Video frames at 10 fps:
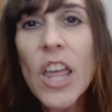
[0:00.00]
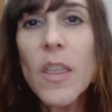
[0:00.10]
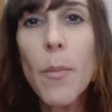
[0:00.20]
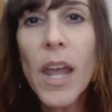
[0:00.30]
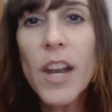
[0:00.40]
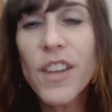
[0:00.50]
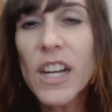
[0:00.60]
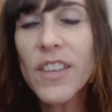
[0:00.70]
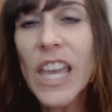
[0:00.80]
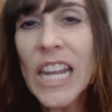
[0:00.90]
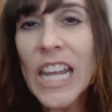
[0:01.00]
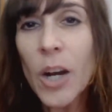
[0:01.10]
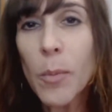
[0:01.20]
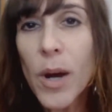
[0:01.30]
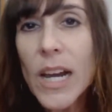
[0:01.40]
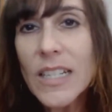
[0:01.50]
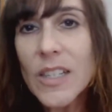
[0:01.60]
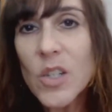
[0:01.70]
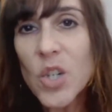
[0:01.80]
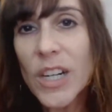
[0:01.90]
the benefit of getting it appraised
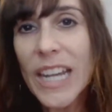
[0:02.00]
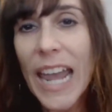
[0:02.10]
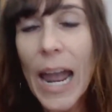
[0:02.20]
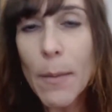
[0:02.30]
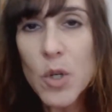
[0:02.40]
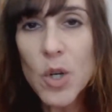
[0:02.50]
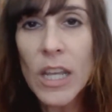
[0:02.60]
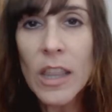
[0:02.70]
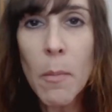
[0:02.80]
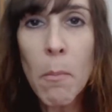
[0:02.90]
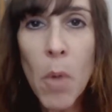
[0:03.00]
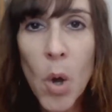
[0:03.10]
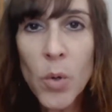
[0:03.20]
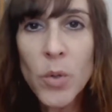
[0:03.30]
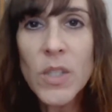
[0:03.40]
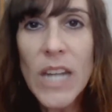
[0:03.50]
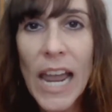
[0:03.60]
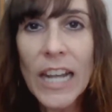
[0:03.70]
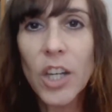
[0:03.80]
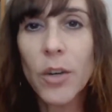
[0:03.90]
is you're capturing the most
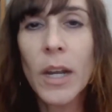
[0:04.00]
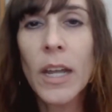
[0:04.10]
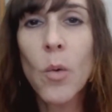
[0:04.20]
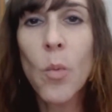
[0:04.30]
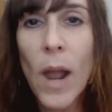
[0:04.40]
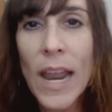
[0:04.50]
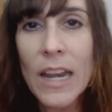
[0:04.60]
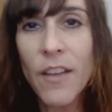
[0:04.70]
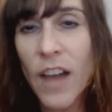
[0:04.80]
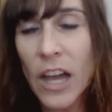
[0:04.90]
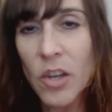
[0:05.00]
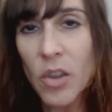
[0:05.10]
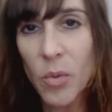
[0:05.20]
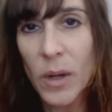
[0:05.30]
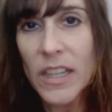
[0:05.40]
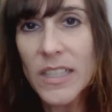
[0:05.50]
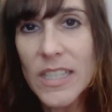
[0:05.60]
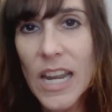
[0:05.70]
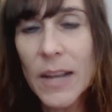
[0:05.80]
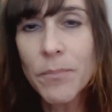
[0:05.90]
accurate way to value the real
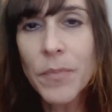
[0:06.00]
estate.